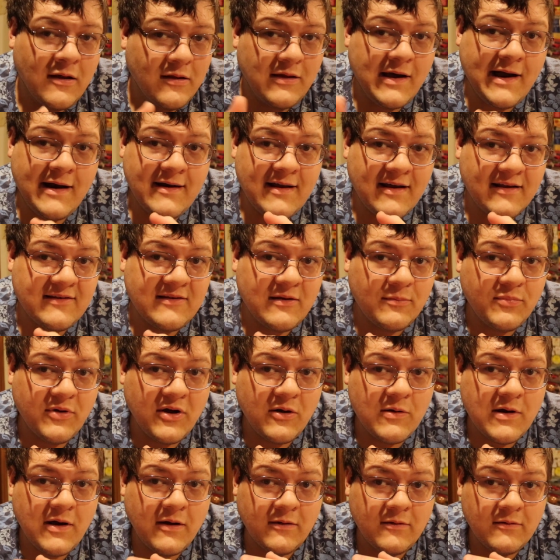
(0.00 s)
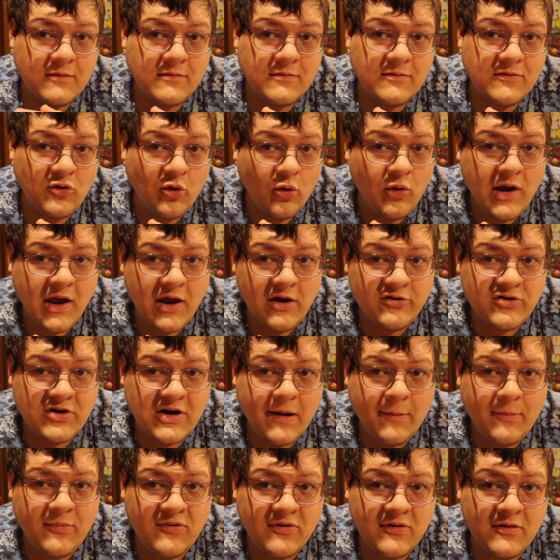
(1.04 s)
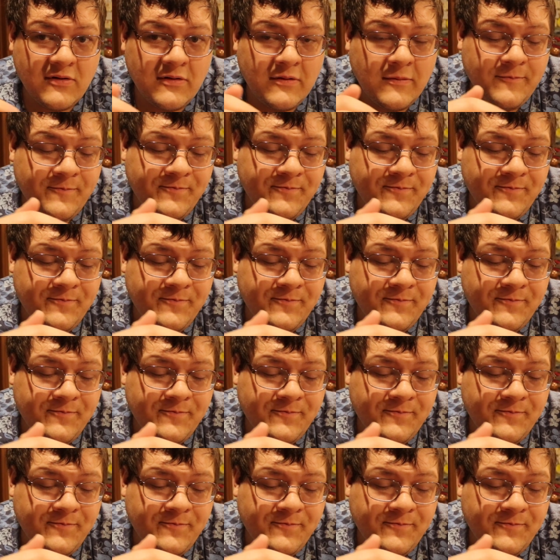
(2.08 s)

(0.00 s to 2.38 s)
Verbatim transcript: A lot of decks can play around two hand traps.